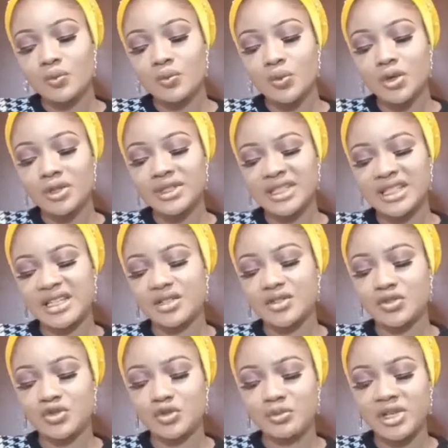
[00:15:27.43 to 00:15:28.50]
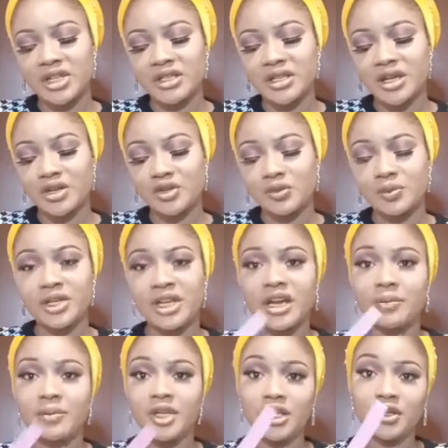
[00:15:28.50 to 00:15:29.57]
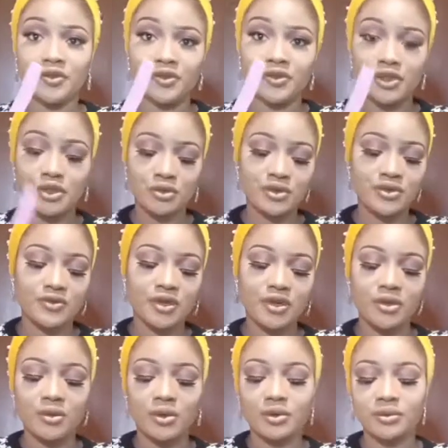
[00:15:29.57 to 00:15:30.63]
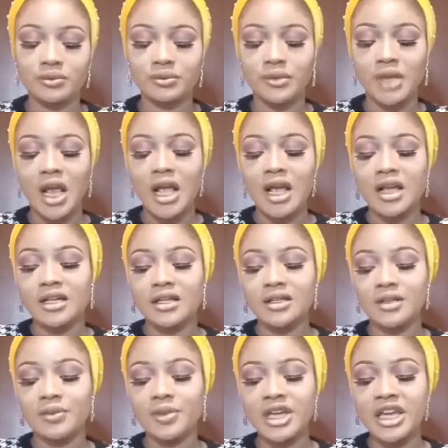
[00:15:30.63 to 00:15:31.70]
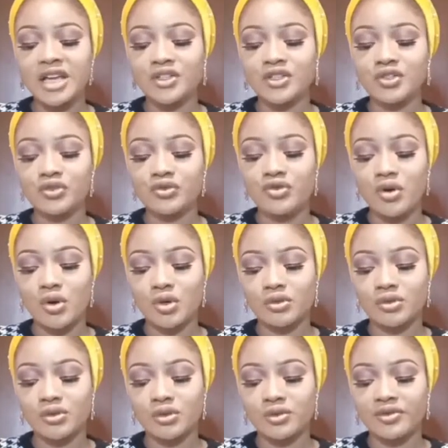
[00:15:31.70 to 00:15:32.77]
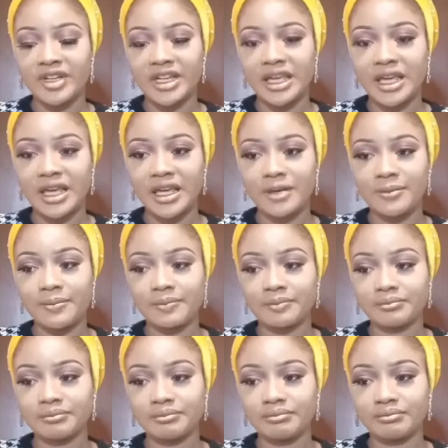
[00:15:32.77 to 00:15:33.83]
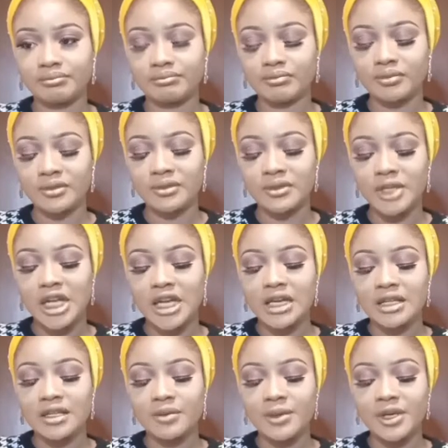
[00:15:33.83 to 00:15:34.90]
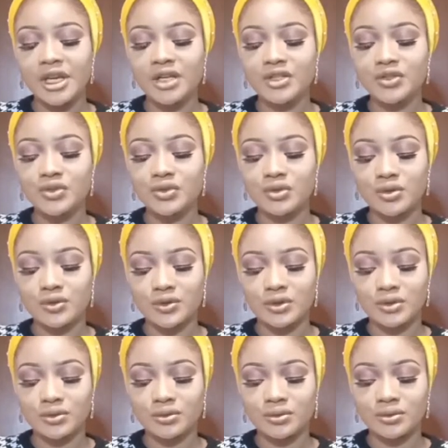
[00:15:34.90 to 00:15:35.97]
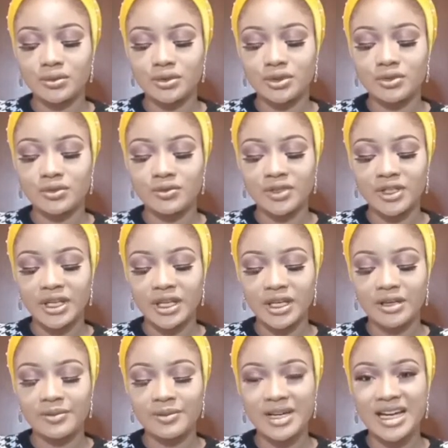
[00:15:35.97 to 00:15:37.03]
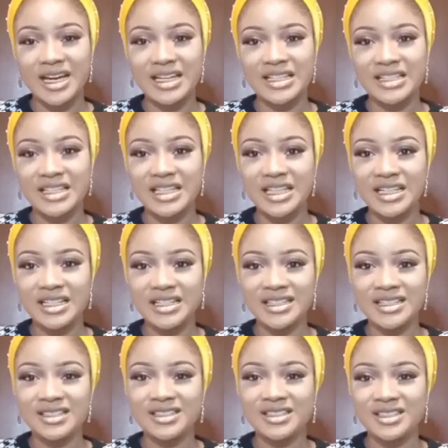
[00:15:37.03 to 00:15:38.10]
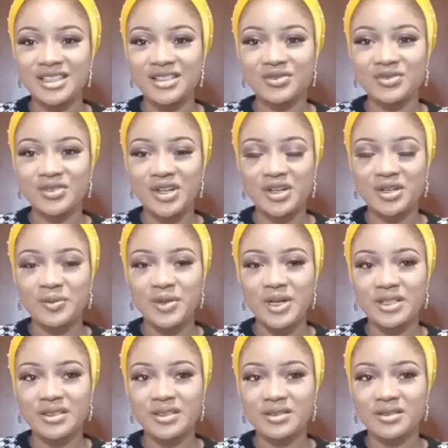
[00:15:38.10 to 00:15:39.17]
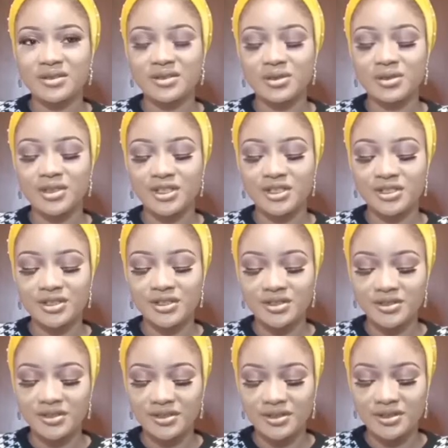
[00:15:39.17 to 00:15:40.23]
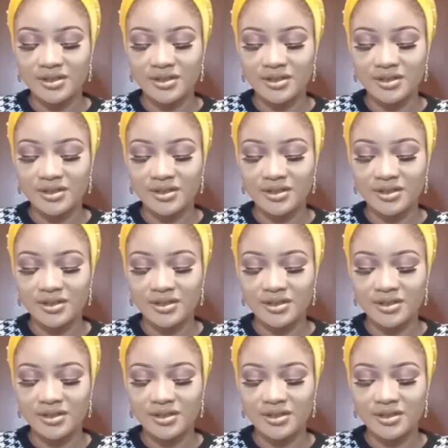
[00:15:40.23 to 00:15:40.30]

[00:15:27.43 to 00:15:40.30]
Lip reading: What instrument can you play? I play the flute very well. The biggest struggle you overcame. The biggest struggle you overcame. I think this is a very personal question.